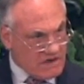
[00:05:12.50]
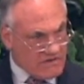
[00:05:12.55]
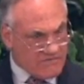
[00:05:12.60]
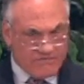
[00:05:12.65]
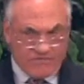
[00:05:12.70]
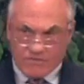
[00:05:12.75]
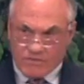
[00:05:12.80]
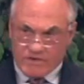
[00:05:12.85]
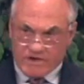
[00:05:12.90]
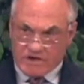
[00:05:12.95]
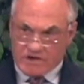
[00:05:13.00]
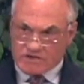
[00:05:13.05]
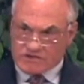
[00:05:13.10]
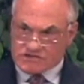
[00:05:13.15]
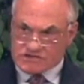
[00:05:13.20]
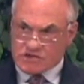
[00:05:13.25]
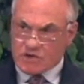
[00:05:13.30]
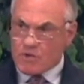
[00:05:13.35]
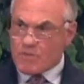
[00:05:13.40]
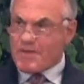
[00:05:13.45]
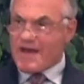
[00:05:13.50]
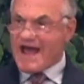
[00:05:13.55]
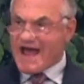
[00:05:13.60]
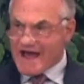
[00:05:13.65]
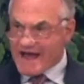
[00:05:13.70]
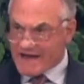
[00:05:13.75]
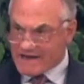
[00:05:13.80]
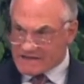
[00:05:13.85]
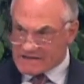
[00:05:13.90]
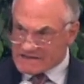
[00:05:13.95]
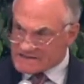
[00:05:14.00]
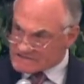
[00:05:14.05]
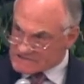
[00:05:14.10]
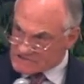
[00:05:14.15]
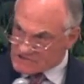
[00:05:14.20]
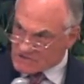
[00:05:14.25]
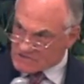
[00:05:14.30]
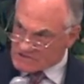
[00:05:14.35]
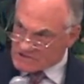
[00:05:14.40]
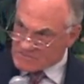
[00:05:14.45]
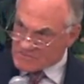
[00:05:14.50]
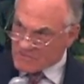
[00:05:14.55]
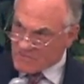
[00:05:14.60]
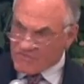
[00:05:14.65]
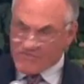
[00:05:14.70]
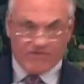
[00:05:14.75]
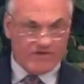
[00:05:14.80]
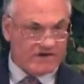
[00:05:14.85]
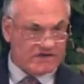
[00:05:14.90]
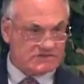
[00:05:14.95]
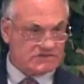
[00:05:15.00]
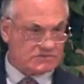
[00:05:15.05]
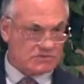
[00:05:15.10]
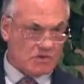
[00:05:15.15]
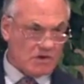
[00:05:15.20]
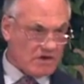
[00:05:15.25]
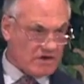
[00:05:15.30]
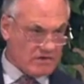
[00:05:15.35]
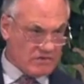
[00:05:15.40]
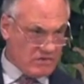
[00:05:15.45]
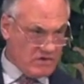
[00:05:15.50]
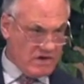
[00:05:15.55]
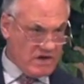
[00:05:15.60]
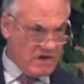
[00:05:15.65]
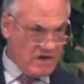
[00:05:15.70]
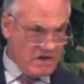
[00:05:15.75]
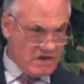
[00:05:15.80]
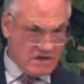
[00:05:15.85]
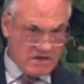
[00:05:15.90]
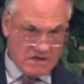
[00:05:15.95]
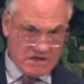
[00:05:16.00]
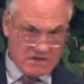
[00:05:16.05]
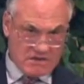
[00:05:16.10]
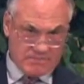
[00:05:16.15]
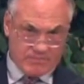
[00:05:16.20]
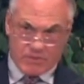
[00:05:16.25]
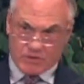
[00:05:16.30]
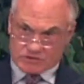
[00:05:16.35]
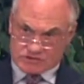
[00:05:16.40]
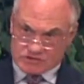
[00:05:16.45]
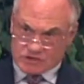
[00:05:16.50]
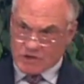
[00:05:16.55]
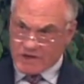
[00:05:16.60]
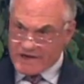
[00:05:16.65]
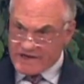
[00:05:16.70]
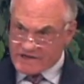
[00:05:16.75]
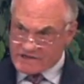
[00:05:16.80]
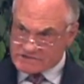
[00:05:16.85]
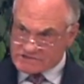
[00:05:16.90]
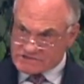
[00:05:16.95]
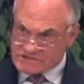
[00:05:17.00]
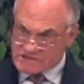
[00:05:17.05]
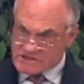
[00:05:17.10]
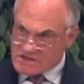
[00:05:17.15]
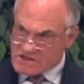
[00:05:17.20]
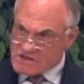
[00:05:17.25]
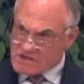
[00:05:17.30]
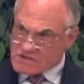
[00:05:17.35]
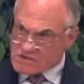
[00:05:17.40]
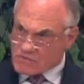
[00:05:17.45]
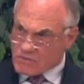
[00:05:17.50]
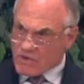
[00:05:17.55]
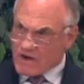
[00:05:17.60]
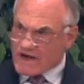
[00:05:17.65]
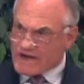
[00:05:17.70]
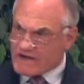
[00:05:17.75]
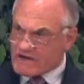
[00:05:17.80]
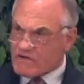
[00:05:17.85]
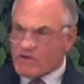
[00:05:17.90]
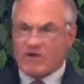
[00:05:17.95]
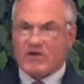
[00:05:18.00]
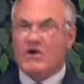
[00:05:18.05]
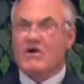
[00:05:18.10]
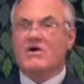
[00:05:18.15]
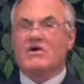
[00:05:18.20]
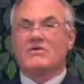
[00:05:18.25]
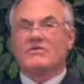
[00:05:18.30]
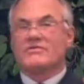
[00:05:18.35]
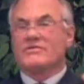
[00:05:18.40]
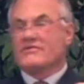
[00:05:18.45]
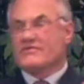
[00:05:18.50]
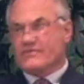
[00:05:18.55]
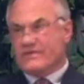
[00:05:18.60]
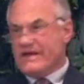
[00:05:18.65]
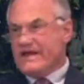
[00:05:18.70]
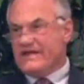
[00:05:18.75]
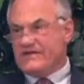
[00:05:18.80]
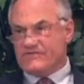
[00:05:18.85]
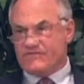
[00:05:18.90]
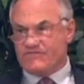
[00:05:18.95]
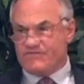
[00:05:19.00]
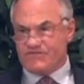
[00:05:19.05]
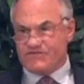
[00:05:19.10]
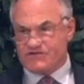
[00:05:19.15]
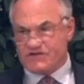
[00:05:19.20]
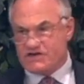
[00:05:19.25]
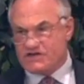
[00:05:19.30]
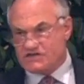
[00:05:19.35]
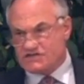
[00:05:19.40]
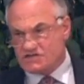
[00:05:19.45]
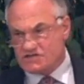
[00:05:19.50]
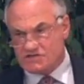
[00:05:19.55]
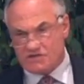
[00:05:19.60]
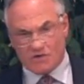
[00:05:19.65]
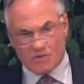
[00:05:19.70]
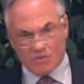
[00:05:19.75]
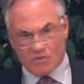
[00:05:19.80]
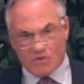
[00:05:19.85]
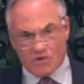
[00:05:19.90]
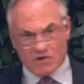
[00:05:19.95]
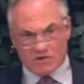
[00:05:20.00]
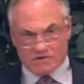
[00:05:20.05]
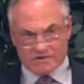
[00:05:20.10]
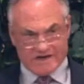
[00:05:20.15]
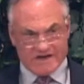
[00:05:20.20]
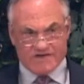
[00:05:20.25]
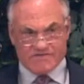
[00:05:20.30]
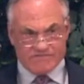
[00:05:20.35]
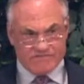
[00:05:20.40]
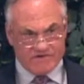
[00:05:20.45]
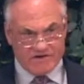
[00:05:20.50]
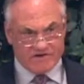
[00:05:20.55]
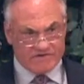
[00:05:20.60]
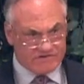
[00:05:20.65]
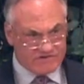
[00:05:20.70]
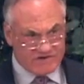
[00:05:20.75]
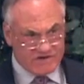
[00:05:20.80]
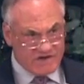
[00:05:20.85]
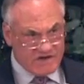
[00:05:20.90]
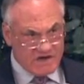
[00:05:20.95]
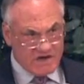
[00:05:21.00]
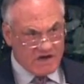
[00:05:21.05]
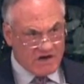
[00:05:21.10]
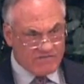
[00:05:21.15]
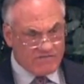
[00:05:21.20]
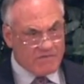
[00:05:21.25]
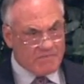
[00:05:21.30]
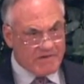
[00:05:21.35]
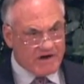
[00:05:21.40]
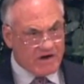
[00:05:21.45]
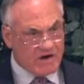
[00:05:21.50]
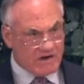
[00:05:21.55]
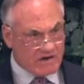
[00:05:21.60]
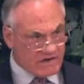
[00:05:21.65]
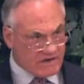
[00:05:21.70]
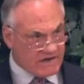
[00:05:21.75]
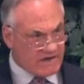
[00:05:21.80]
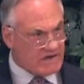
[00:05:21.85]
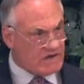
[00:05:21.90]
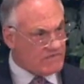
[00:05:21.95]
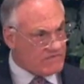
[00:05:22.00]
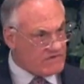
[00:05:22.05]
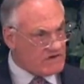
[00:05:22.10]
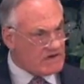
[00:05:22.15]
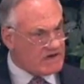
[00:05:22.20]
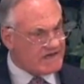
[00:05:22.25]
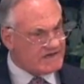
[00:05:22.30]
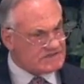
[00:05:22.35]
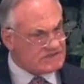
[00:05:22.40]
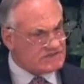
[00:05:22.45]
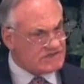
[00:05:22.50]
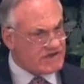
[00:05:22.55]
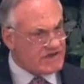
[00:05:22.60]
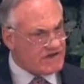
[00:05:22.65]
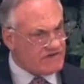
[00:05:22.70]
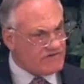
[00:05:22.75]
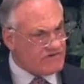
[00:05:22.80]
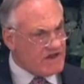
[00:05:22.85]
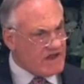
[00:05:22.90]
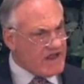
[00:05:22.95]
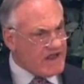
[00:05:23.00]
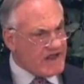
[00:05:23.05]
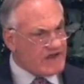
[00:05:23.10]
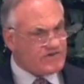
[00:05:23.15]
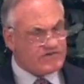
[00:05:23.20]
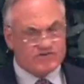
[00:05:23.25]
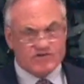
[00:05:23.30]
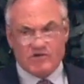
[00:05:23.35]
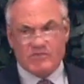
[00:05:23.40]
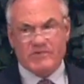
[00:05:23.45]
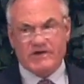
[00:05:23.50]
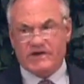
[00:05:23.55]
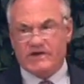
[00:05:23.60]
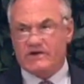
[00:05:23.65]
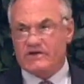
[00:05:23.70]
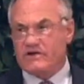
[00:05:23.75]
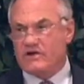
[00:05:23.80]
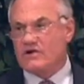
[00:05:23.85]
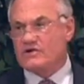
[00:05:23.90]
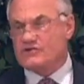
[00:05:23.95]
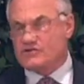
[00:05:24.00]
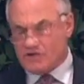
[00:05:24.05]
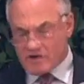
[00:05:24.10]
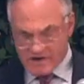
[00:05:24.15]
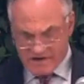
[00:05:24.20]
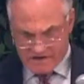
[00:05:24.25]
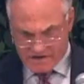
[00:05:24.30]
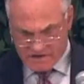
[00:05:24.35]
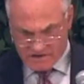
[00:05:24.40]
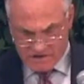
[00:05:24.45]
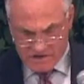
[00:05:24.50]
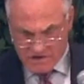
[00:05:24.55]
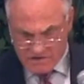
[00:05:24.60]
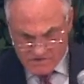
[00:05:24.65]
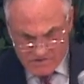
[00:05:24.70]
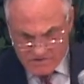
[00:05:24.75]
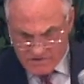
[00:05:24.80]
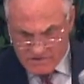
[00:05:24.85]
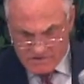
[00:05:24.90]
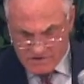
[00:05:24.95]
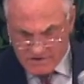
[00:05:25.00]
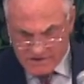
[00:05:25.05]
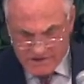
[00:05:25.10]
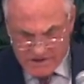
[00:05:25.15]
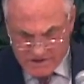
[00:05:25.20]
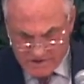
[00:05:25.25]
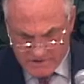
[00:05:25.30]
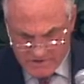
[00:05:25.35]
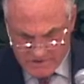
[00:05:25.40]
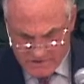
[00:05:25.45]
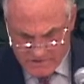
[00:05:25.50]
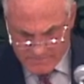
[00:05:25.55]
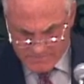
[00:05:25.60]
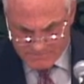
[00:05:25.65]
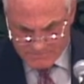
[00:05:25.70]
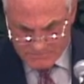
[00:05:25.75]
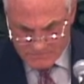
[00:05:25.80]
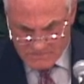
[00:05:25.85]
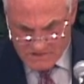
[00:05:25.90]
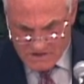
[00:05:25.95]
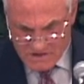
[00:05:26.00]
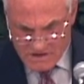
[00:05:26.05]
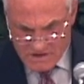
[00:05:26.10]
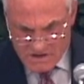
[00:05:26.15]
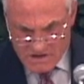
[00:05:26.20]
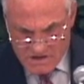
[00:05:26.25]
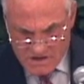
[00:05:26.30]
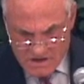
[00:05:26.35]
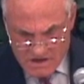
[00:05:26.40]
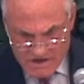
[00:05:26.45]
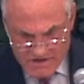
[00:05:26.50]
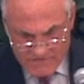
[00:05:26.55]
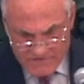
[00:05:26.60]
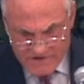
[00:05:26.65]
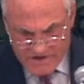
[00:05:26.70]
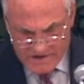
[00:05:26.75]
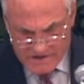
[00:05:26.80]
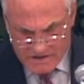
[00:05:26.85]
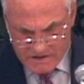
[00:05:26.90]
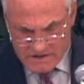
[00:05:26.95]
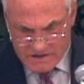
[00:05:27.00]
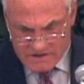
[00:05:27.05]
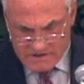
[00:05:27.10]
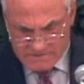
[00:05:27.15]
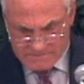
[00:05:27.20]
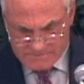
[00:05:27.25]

If we are so bad, as our liberal friends want to portray us, why are all the citizens of the world envious of America and of the United States, and so many are trying to get here? I think